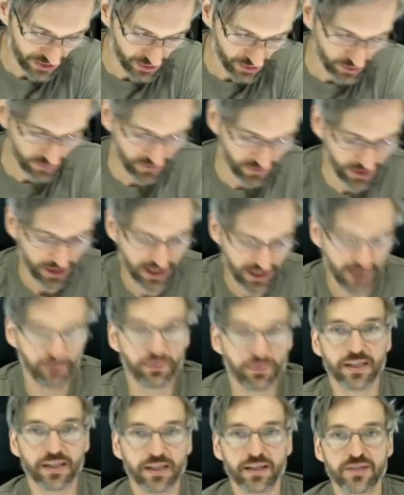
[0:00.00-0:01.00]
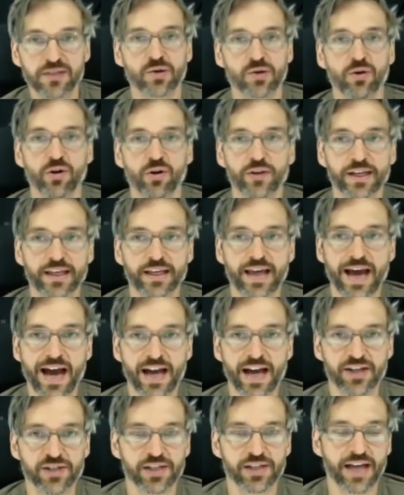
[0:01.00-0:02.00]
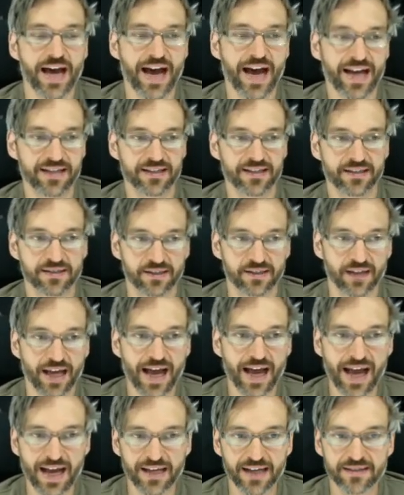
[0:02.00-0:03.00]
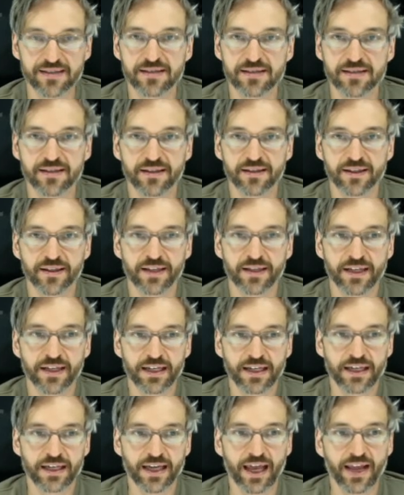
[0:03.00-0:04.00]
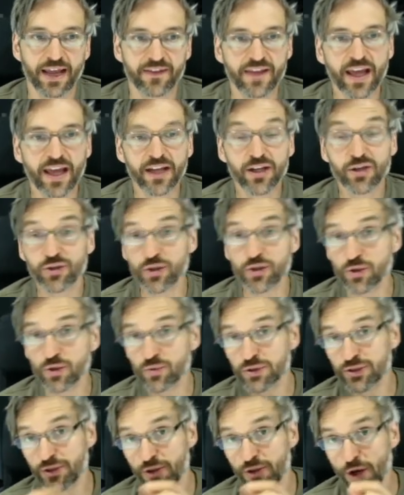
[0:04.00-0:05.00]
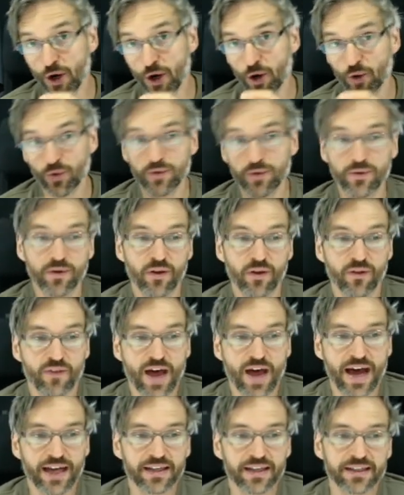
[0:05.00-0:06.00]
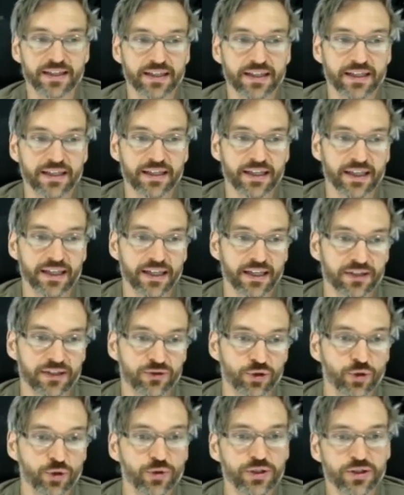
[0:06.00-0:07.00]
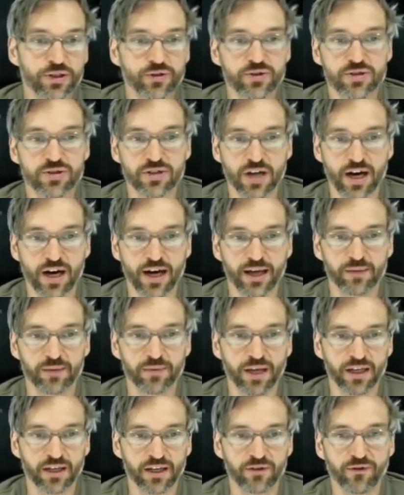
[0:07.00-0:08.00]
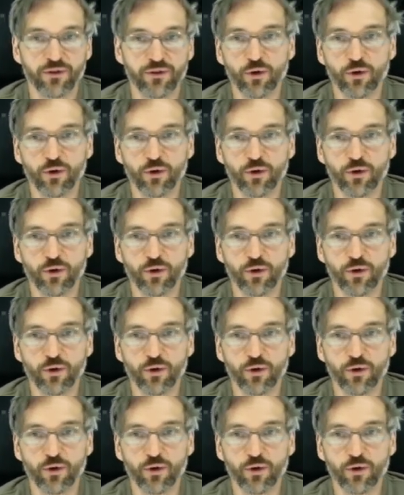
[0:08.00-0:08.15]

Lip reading: of the company, so all the cash and assets it has, and then you would know that in 2 years' time and in 4